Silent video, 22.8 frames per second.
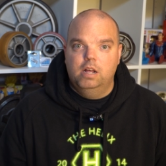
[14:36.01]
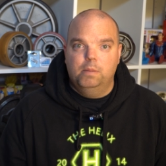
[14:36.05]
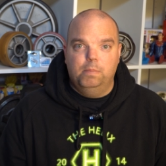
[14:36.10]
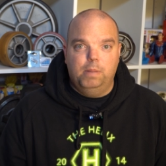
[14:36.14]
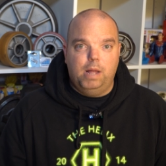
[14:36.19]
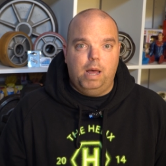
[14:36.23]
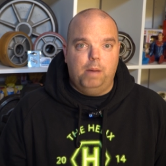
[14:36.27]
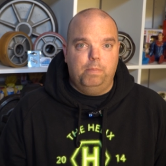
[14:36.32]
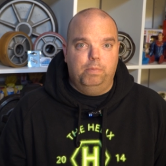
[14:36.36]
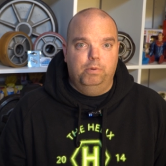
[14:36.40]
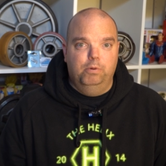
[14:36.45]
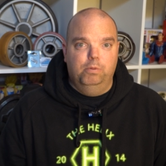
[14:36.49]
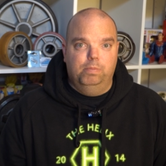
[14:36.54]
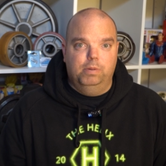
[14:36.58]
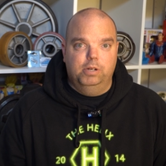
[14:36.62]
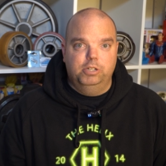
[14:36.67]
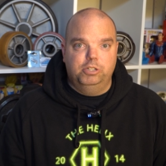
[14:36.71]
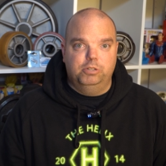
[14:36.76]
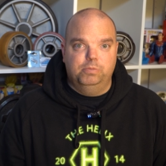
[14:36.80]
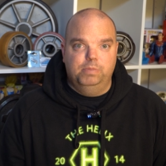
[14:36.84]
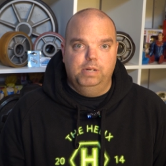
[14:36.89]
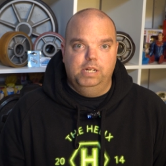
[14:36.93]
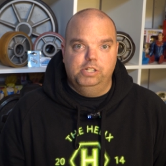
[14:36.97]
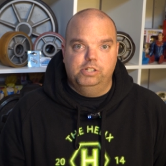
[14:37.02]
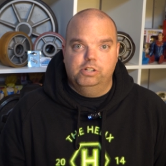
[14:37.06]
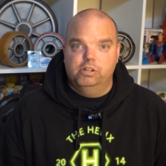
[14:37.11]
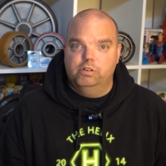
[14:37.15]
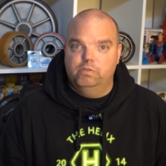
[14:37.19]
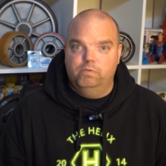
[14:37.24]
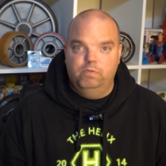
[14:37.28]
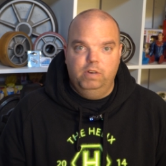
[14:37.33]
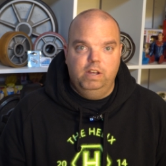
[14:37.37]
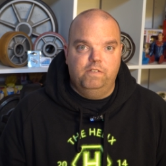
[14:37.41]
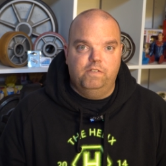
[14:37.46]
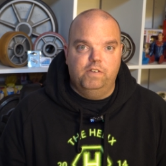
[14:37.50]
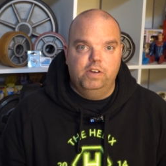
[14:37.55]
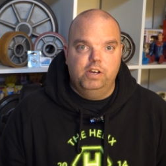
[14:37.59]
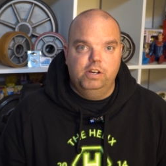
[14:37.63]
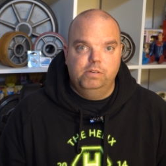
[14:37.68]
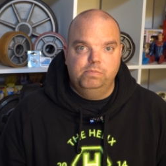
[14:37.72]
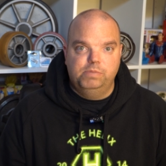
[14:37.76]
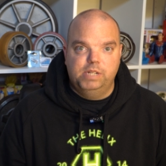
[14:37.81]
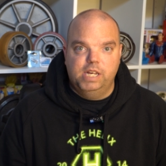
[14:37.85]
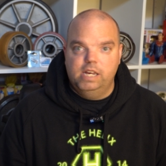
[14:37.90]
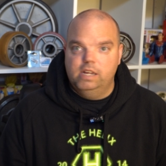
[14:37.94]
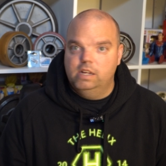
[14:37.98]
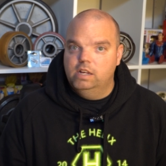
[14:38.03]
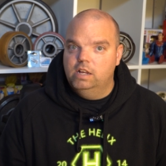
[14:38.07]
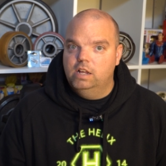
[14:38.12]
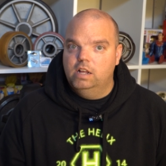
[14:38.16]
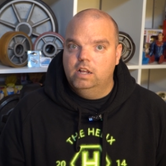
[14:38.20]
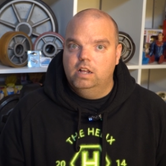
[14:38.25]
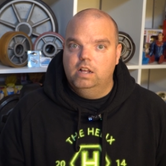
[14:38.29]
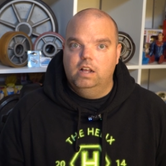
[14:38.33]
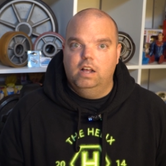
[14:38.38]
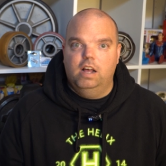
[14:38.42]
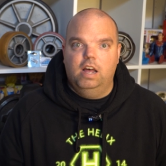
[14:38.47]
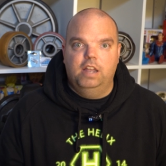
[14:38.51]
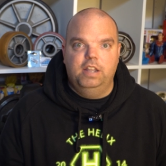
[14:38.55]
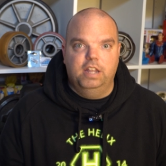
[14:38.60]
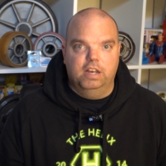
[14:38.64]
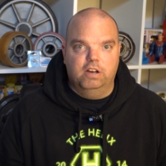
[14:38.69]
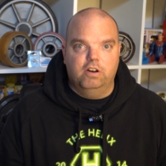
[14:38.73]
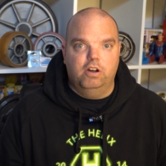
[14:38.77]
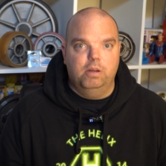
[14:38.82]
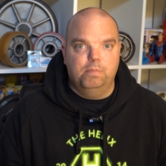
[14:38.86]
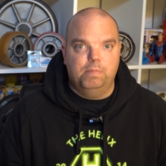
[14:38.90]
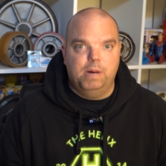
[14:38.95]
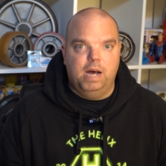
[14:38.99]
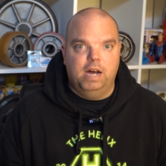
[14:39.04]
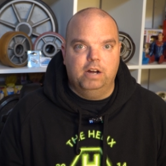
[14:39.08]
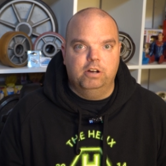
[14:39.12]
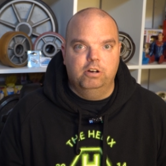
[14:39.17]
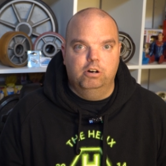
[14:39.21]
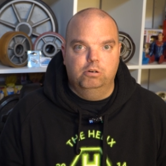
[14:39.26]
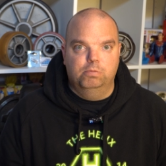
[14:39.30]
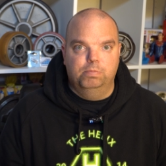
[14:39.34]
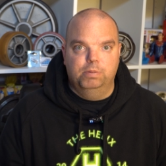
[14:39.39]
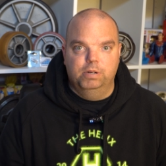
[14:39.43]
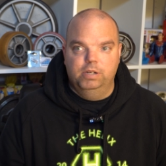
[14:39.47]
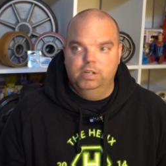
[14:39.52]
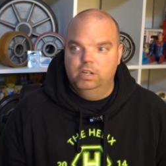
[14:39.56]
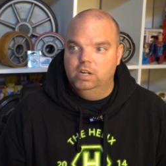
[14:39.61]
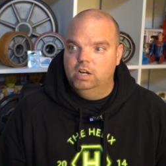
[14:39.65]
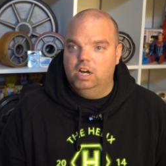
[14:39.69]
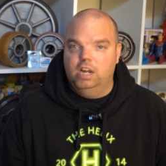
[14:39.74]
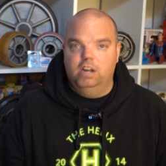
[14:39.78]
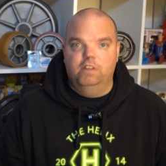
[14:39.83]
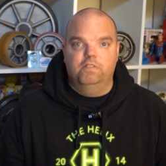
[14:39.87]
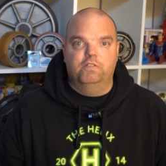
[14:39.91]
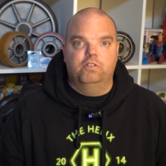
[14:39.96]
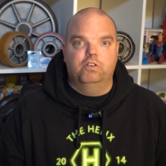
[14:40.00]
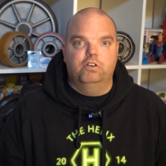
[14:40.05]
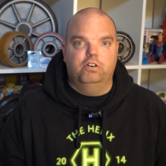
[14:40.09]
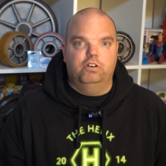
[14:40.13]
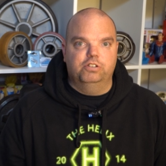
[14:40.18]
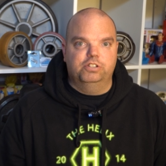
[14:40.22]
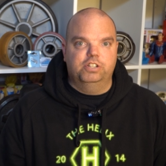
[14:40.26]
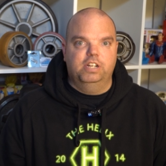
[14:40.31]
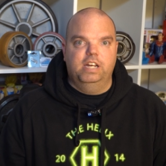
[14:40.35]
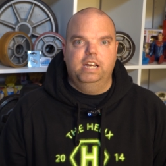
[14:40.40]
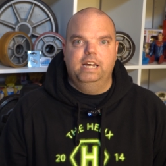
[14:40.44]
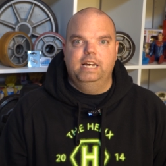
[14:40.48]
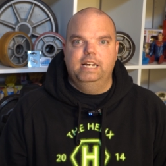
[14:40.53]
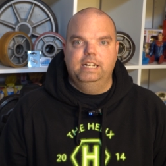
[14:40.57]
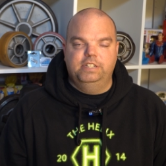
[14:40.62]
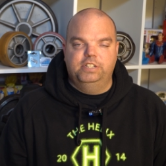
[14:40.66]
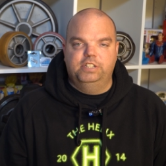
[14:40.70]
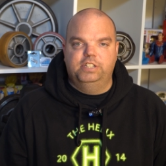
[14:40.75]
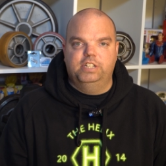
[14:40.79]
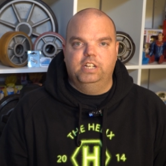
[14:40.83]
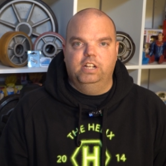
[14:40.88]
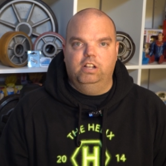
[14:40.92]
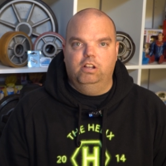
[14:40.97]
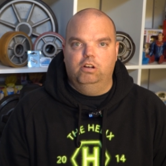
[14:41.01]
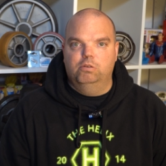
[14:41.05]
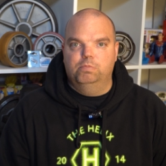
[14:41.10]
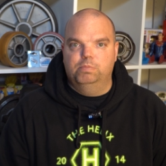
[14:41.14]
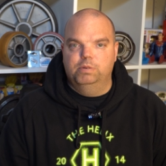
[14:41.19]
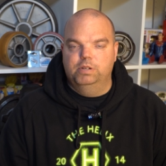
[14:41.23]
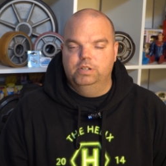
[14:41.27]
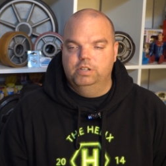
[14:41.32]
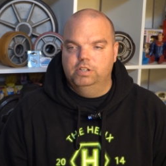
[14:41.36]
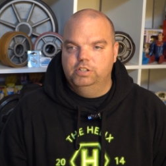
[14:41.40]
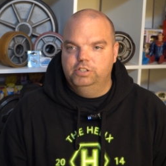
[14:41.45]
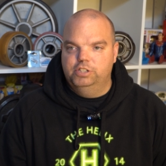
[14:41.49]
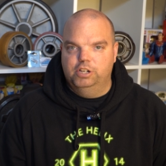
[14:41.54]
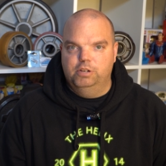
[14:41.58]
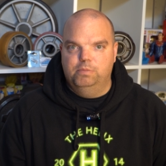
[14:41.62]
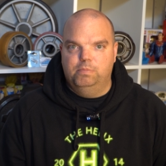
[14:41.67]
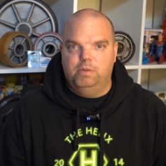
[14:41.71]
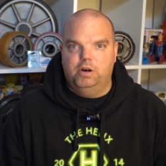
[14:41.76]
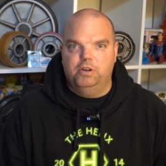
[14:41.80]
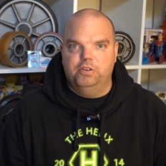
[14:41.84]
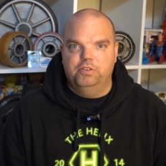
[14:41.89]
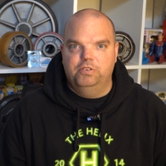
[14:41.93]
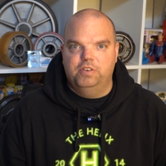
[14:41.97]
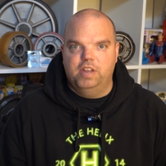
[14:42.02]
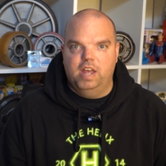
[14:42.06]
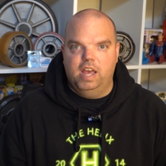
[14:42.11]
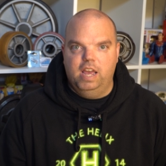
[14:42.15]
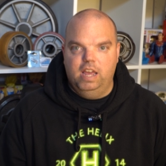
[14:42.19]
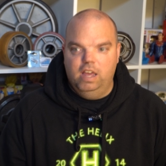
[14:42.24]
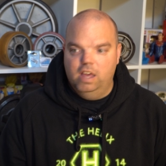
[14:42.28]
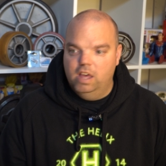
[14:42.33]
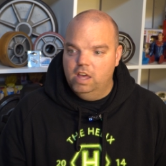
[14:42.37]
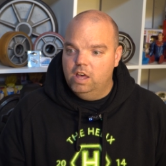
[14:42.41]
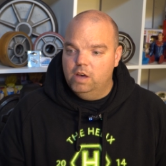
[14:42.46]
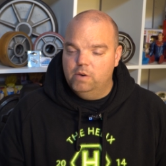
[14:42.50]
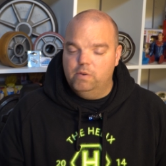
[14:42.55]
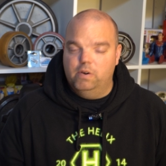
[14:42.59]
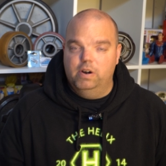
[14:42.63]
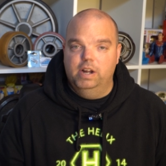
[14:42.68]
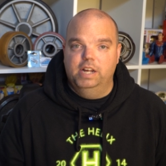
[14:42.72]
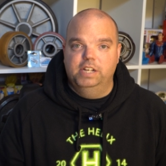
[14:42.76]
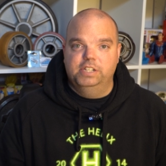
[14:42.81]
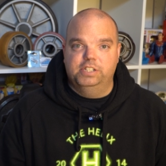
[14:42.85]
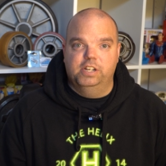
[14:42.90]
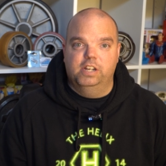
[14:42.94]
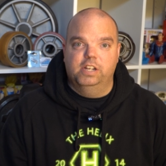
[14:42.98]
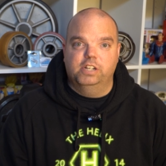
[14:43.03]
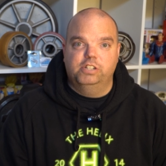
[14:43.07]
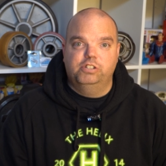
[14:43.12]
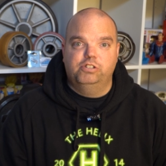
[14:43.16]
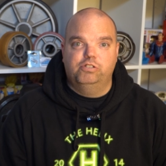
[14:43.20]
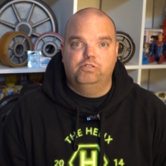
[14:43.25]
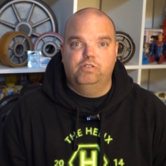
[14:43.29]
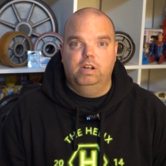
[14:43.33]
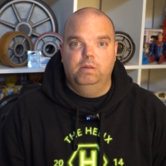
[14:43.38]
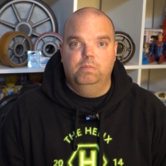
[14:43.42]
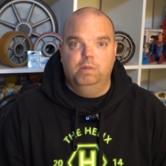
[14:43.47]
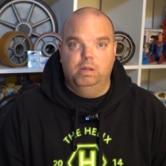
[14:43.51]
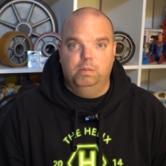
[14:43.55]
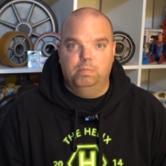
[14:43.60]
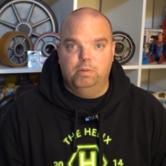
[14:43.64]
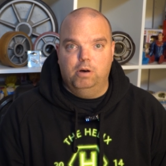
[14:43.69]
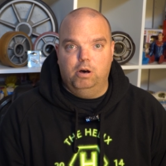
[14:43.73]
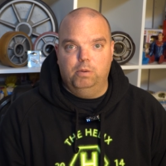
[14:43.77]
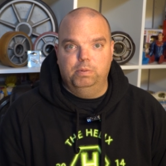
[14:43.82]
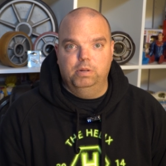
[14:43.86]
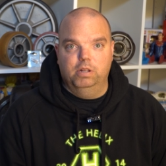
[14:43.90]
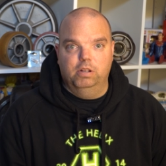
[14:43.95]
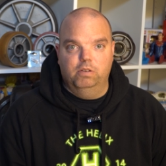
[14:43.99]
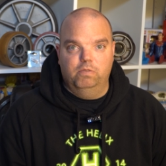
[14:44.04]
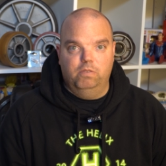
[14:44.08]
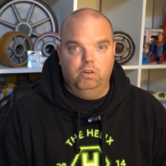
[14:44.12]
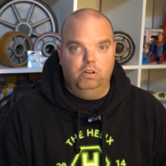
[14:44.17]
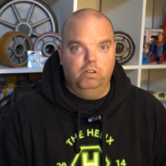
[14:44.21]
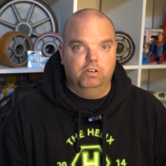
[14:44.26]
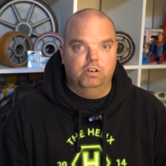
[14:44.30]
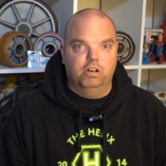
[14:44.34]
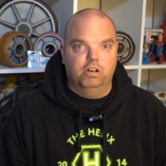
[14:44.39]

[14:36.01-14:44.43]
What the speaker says: Blackpool Pleasure Beach refurbed it and they got it back open, and of course it is still open to the modern day, where it is an extremely popular roller